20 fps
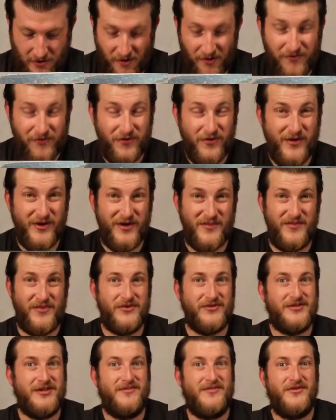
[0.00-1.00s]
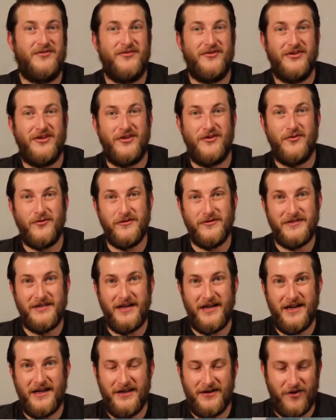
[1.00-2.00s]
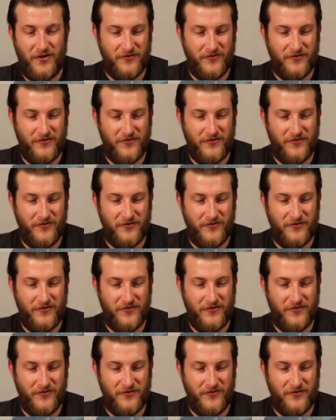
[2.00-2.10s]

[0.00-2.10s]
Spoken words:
hopefully we can pull something really cool today.